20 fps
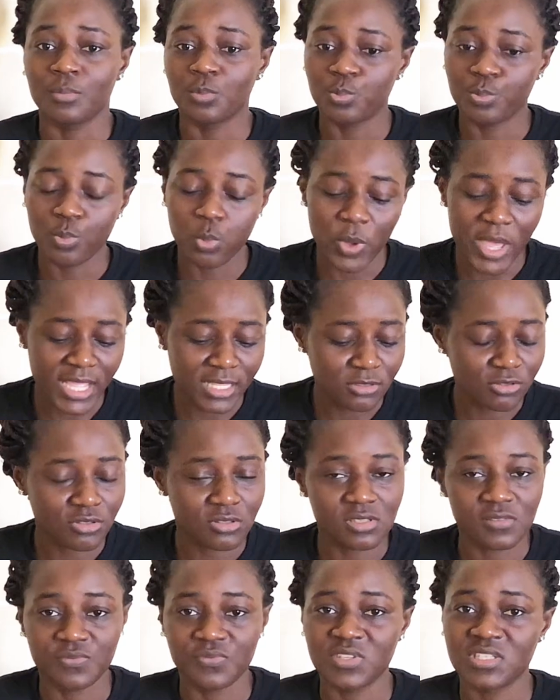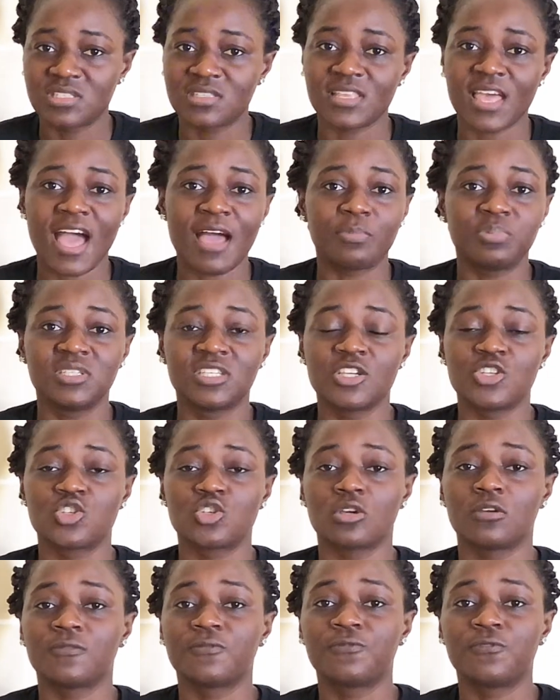When the visa
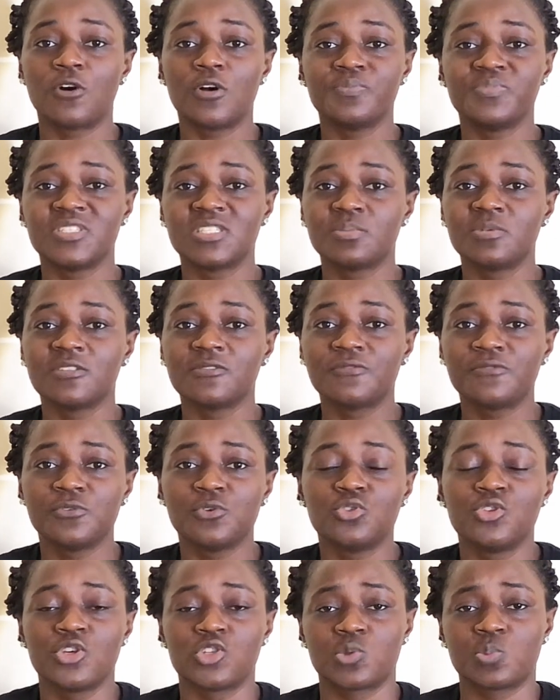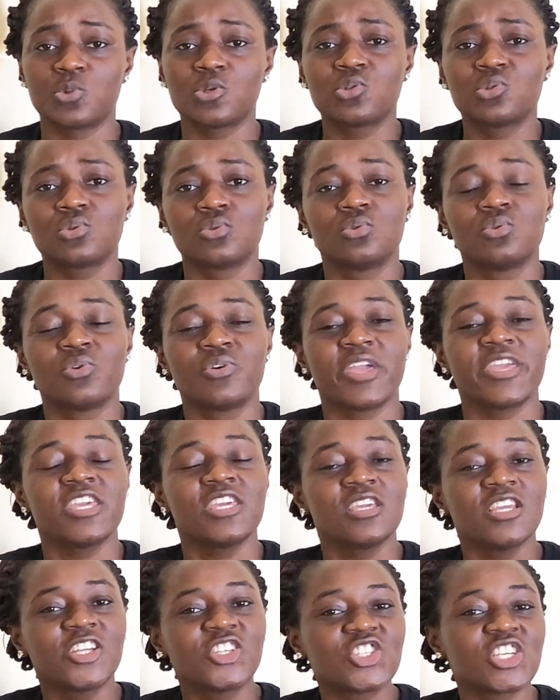application form is being filled, you're supposed to know
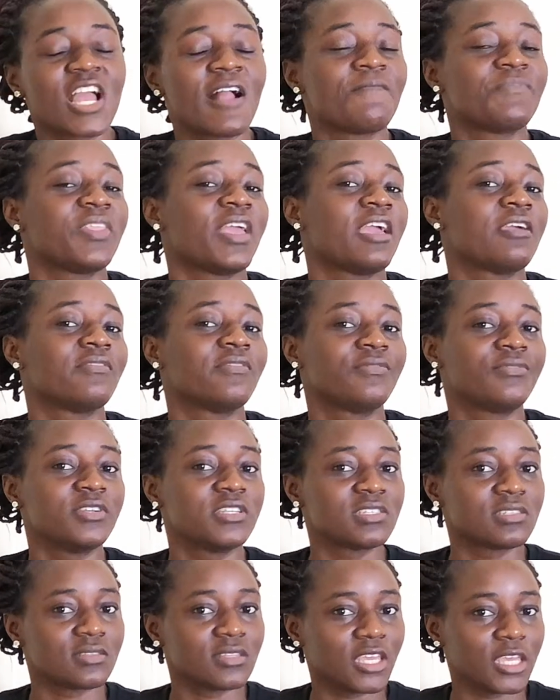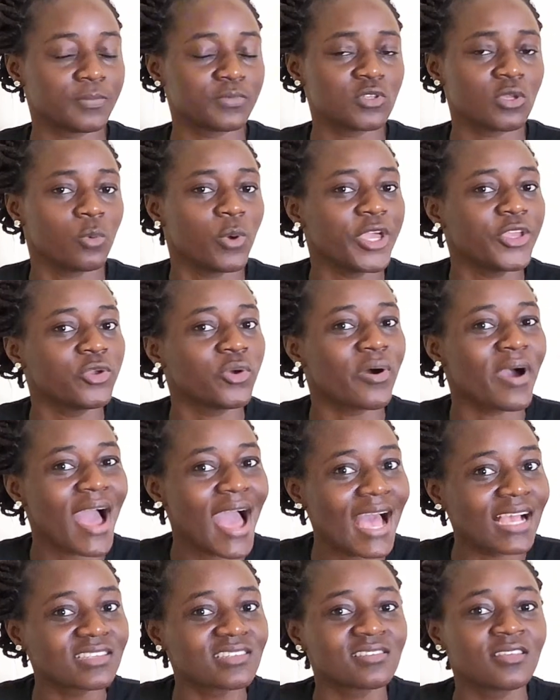each and every step. So when you're
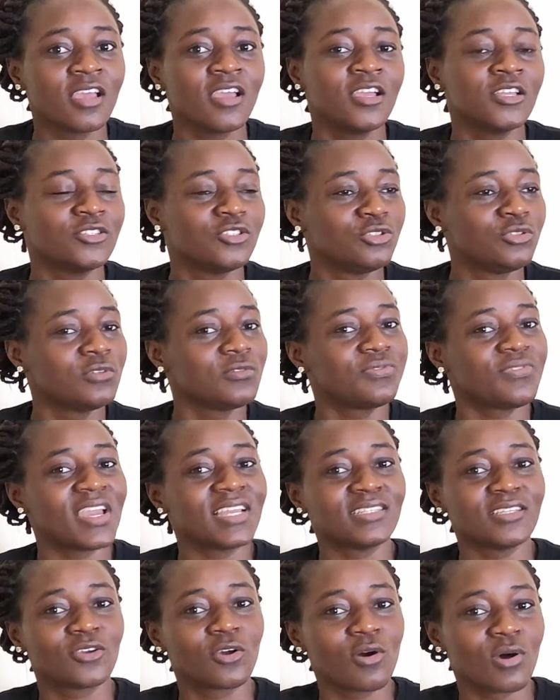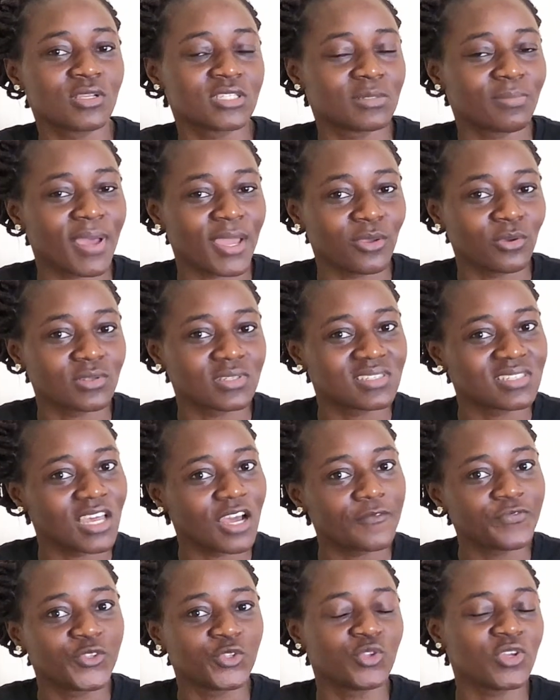asked, did you find the course by
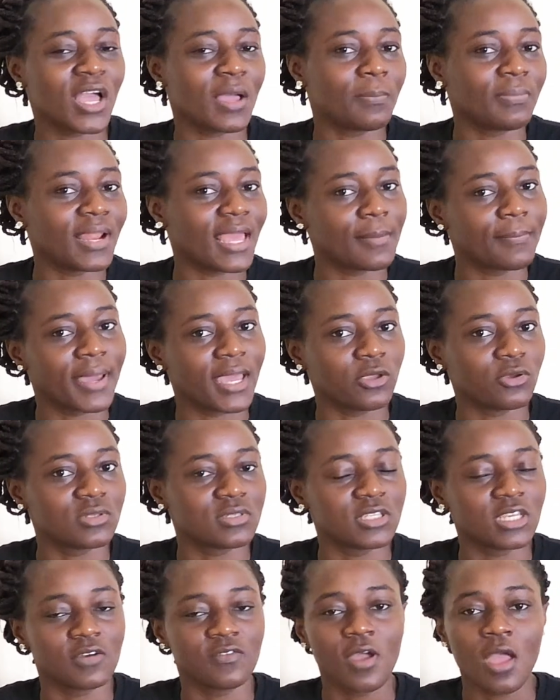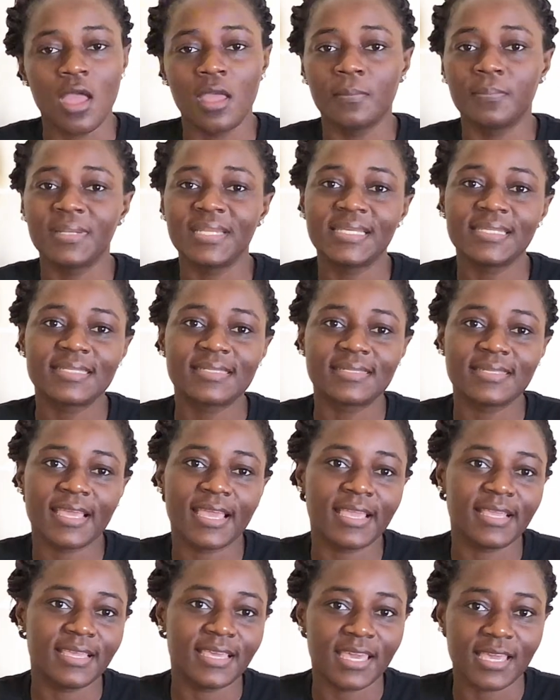yourself? Did you apply by yourself? Please
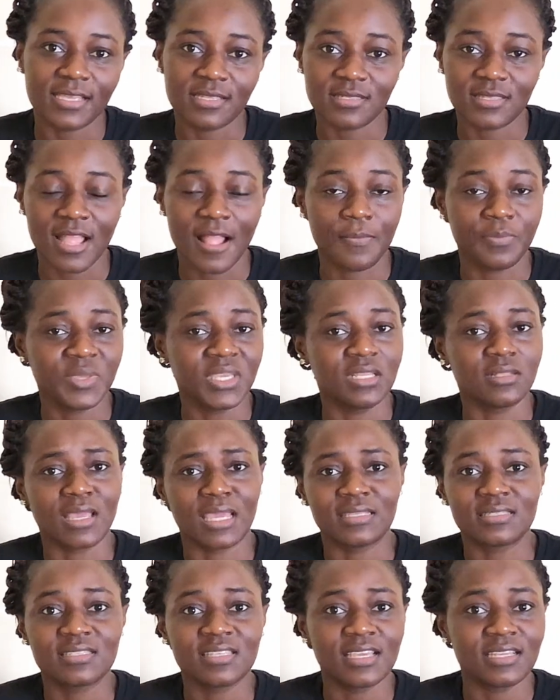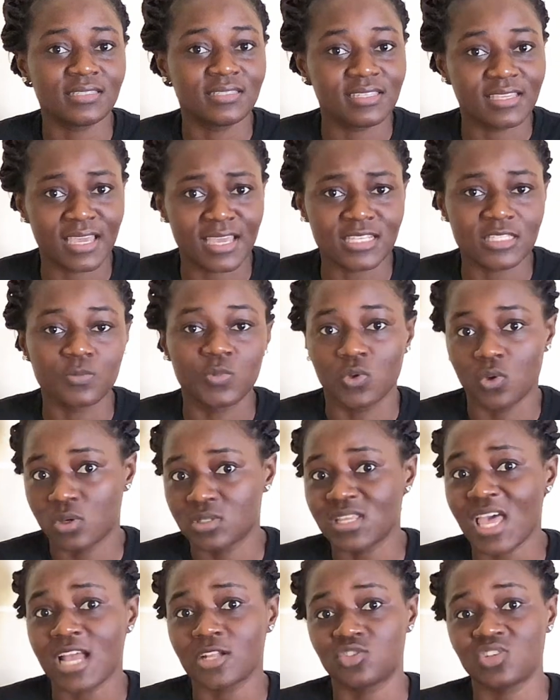say yes. I mean, I said yes
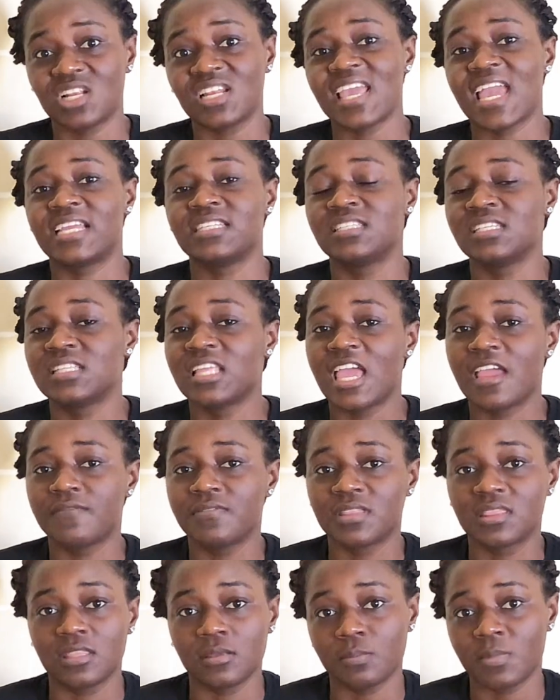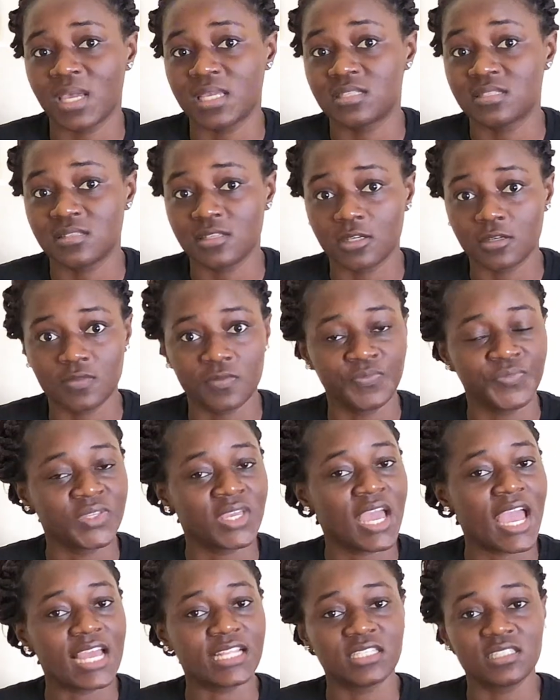because actually I did everything myself.
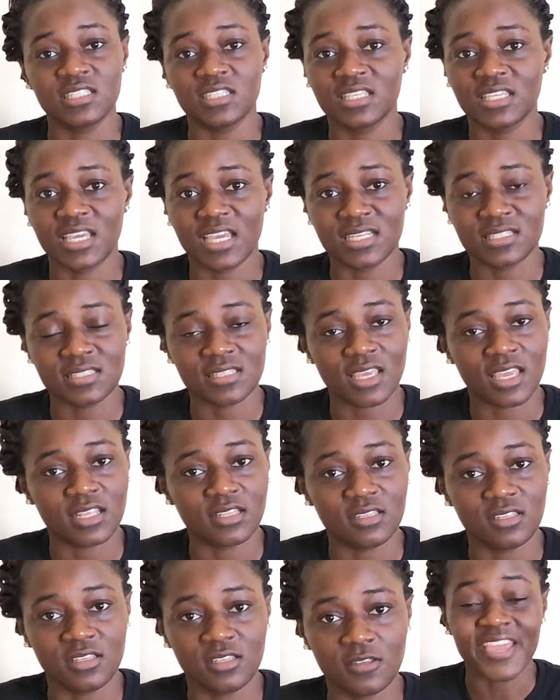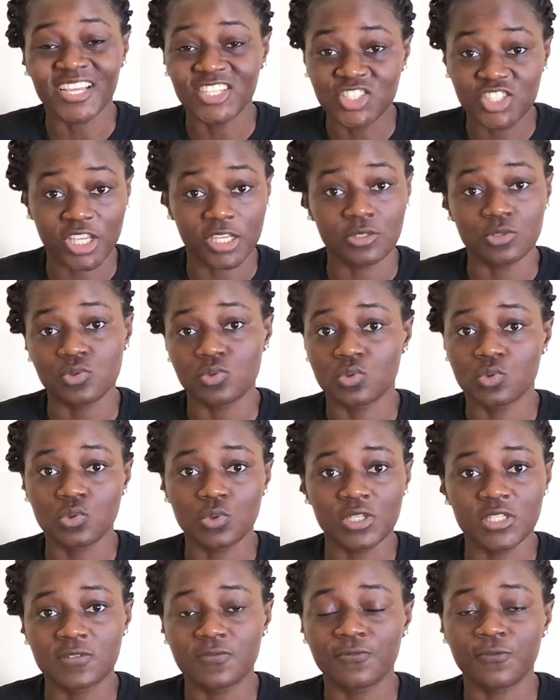I didn't get any agent to do
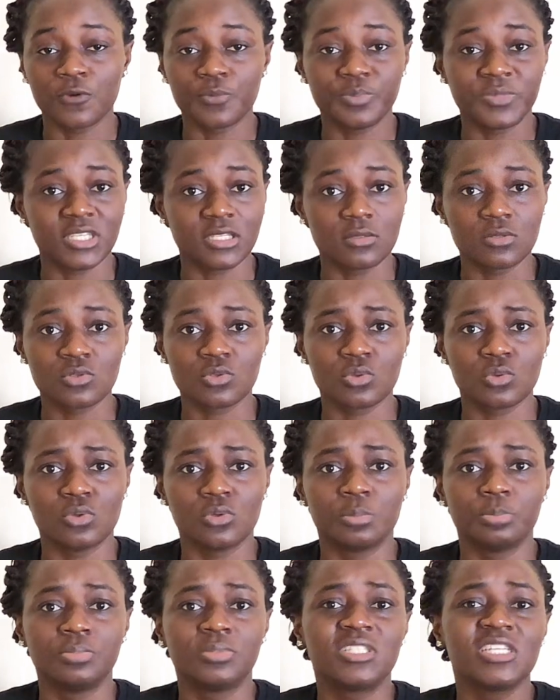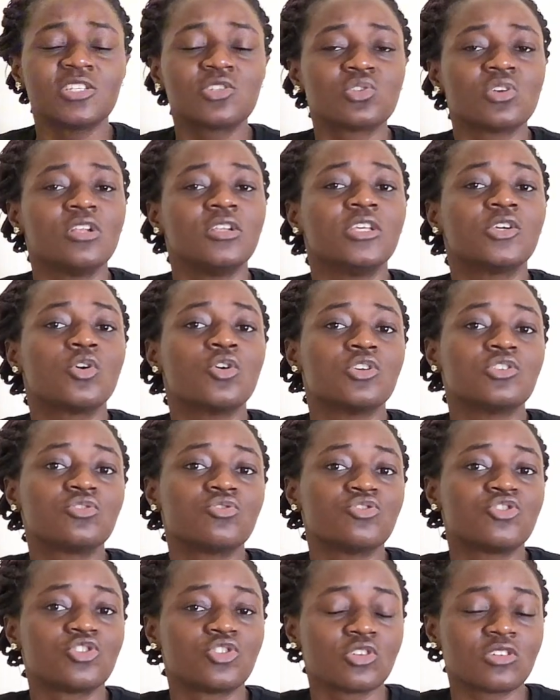it for me. So this only goes
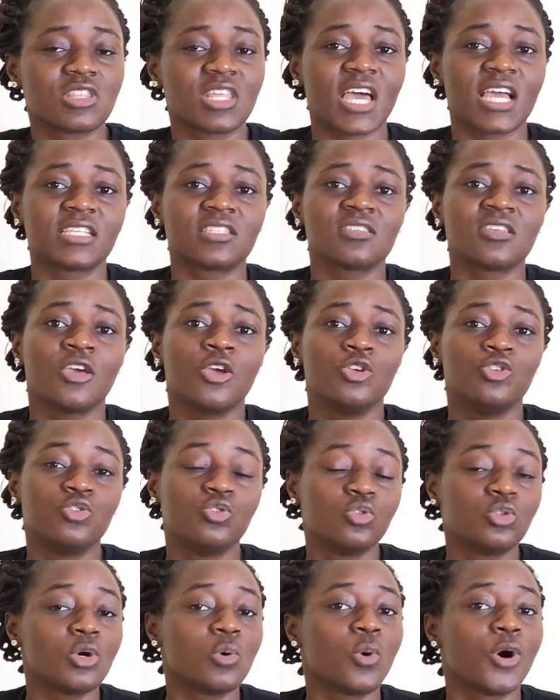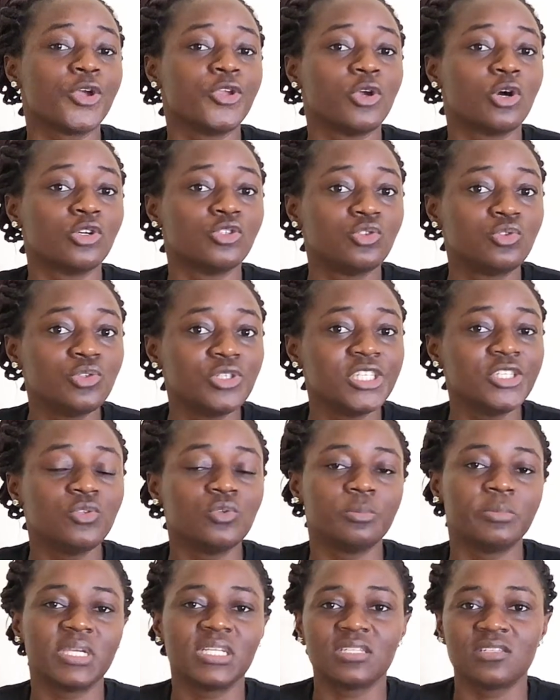to show that you know what you're doing,
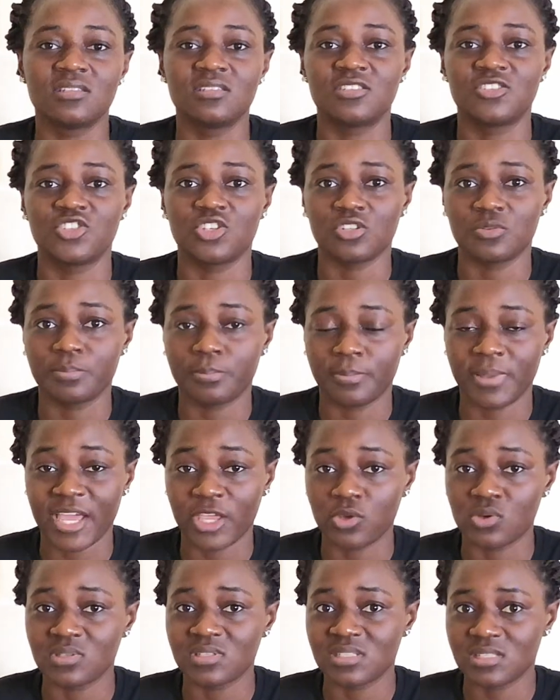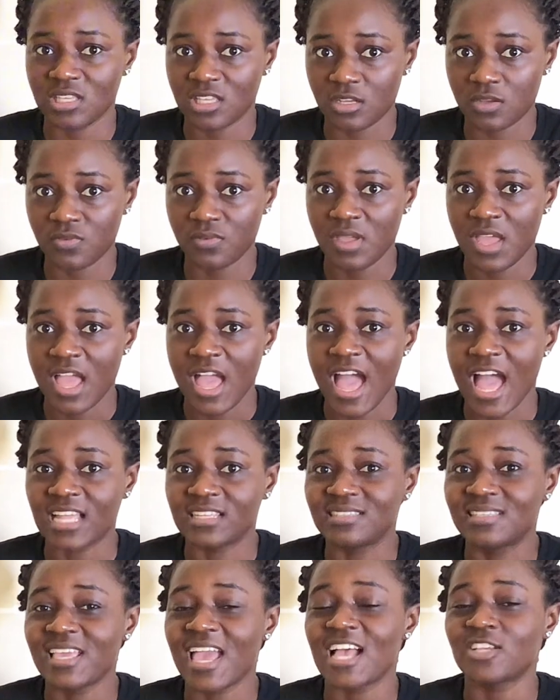you made the decision by yourself,
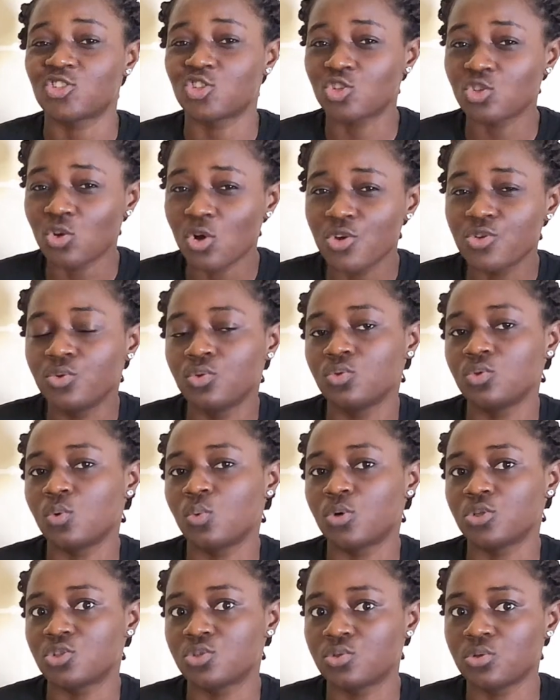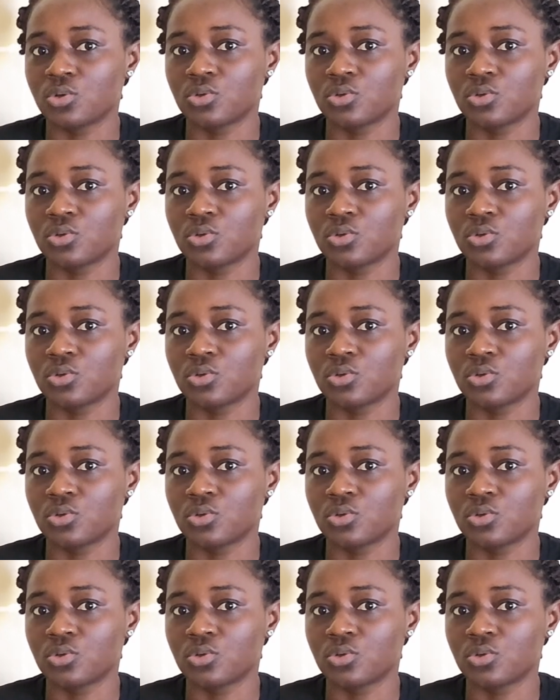and they are sure you know what